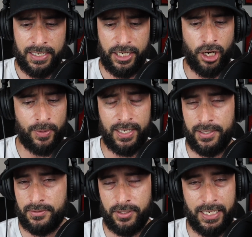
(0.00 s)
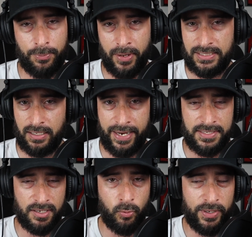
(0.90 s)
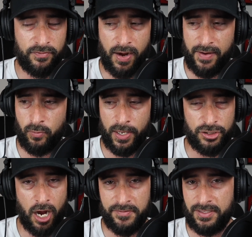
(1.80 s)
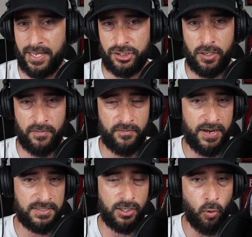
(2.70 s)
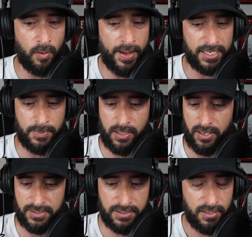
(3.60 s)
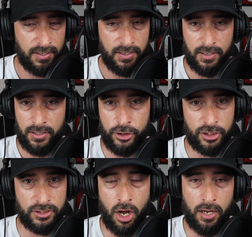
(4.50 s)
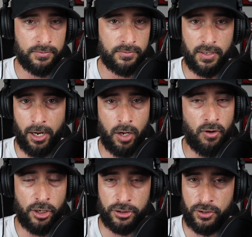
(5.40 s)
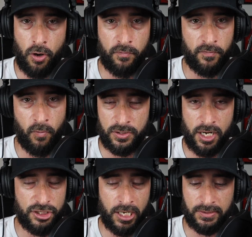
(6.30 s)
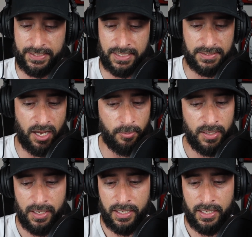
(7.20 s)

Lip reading: He plays Atlanta in week 5, which obviously that's good for fantasy quarterbacks, because you just saw Aaron Rodgers throw for 4 touchdowns against them,